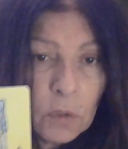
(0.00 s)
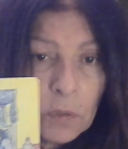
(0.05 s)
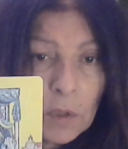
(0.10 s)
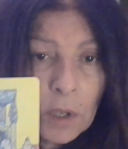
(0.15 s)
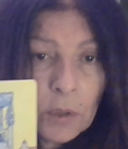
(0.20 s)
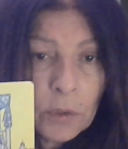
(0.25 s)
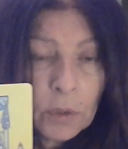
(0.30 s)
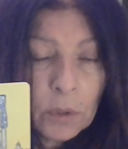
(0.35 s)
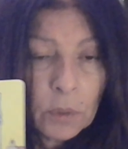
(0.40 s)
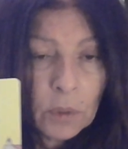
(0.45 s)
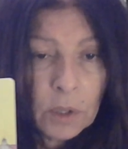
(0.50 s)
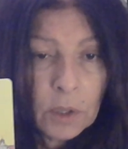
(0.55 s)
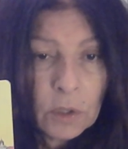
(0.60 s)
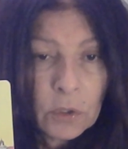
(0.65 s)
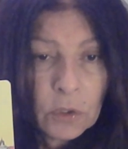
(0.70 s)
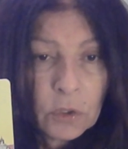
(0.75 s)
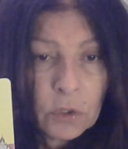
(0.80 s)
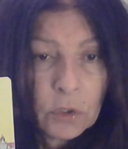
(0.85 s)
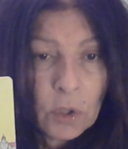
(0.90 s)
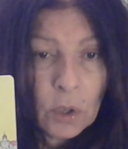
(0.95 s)
of all, they're in
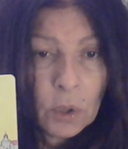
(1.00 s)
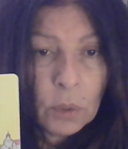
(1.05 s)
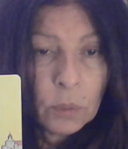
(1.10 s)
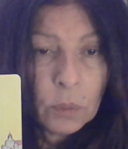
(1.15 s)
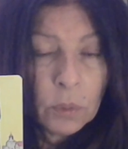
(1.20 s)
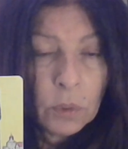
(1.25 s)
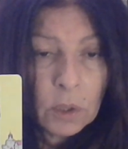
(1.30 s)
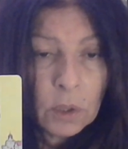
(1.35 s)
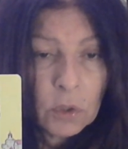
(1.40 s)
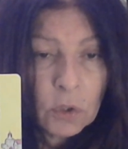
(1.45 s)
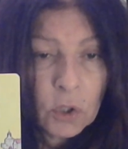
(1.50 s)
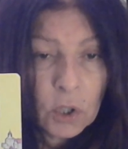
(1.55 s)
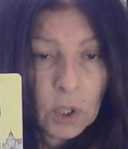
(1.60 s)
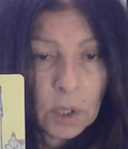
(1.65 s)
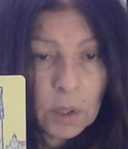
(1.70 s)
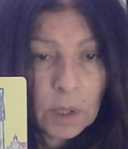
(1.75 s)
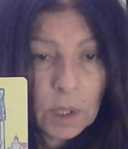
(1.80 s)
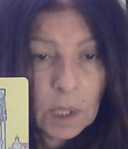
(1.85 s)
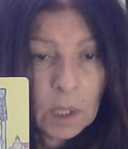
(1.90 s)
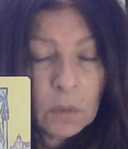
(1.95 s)
a stone
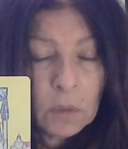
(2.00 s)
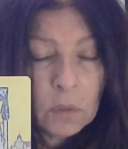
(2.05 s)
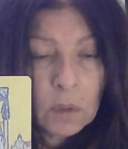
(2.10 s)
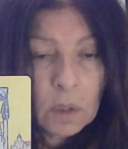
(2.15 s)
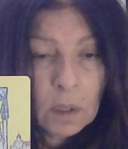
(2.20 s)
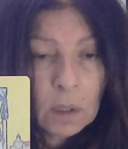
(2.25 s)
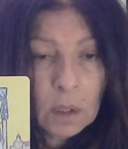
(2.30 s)
chariot.